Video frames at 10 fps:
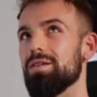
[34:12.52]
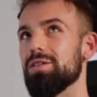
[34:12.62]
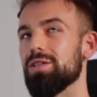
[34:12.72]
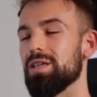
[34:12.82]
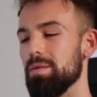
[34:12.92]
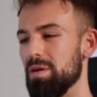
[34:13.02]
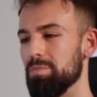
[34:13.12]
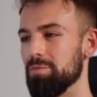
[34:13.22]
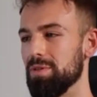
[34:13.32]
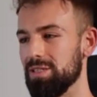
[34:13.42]
come up
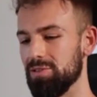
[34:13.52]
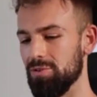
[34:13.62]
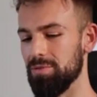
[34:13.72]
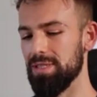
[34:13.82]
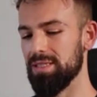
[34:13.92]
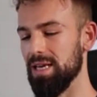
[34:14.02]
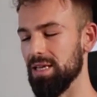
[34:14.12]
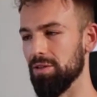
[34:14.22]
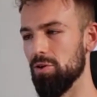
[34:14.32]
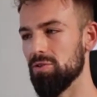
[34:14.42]
on my stories.
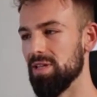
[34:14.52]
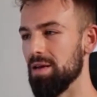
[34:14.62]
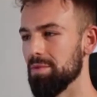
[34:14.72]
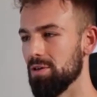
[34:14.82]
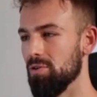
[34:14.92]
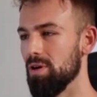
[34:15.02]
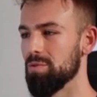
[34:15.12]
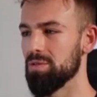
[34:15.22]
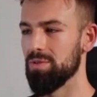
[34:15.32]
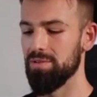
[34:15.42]
And long time ago, I
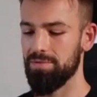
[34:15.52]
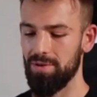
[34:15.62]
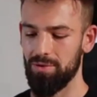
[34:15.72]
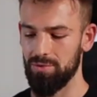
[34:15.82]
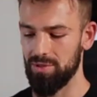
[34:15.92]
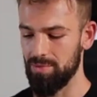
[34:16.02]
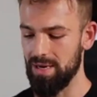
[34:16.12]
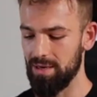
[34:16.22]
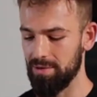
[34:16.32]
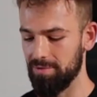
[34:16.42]
was with a friend who's a
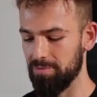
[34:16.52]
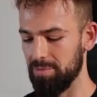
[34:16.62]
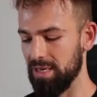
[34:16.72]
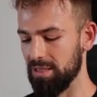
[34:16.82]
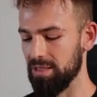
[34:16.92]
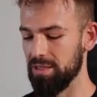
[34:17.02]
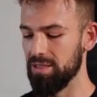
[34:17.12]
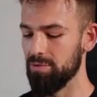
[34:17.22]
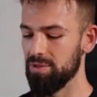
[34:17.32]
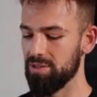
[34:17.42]
writer of mine, and
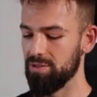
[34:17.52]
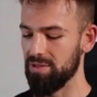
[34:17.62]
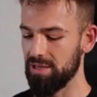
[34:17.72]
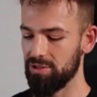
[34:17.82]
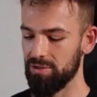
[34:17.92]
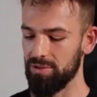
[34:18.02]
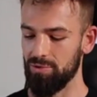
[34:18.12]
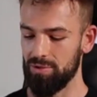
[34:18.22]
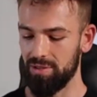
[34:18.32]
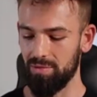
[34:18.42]
he was actually
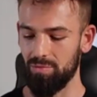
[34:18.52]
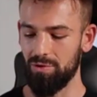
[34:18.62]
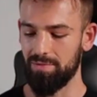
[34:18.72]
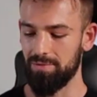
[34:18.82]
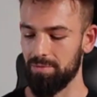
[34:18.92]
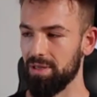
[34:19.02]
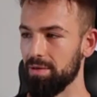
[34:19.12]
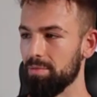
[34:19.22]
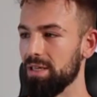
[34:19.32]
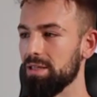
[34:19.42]
doing some work from
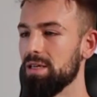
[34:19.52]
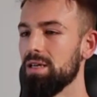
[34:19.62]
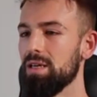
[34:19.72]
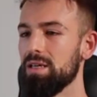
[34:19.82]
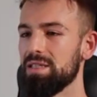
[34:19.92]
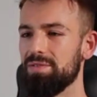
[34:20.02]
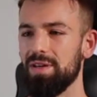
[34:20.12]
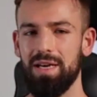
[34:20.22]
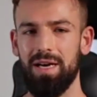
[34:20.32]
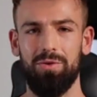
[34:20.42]
him. And it's funny
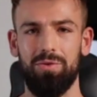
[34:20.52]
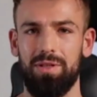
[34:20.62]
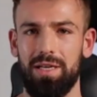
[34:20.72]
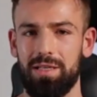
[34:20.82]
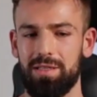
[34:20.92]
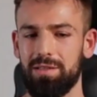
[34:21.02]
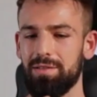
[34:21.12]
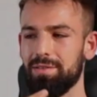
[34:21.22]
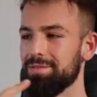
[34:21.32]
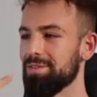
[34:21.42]
how like
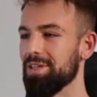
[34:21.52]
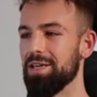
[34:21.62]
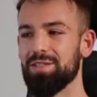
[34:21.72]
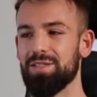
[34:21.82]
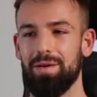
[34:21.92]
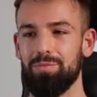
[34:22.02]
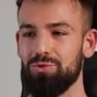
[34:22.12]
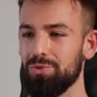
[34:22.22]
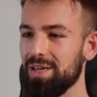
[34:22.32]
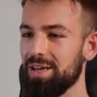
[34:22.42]
things come
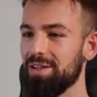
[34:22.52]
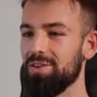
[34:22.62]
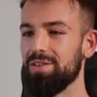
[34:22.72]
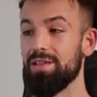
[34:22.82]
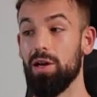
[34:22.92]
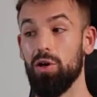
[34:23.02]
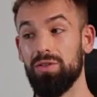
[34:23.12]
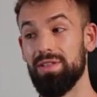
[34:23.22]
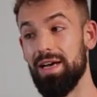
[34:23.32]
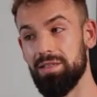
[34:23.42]
together. And then I
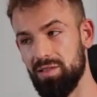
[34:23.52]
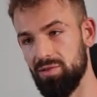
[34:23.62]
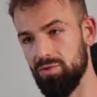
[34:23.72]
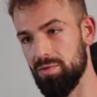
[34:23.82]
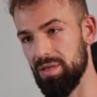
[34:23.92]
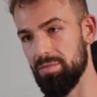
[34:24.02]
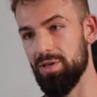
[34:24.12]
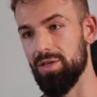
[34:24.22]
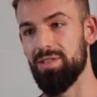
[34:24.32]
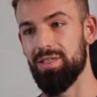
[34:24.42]
heard Dan's story
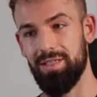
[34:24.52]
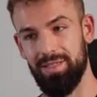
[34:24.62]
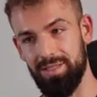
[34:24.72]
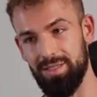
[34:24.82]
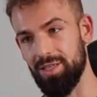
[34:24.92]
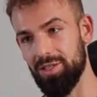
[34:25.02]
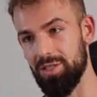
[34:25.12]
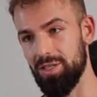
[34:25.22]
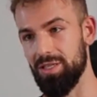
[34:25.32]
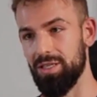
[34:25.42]
about his
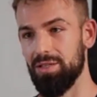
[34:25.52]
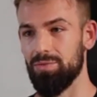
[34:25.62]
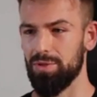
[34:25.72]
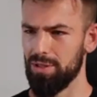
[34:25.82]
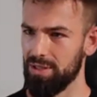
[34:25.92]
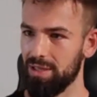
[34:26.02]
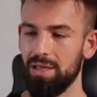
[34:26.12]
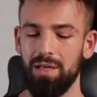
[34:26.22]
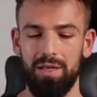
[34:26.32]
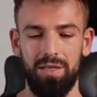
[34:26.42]
addiction, and it really
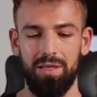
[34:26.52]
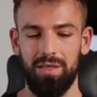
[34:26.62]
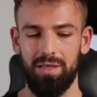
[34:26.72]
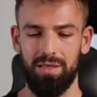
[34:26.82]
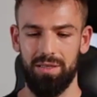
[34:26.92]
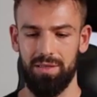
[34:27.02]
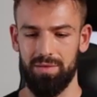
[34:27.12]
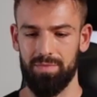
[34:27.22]
uh,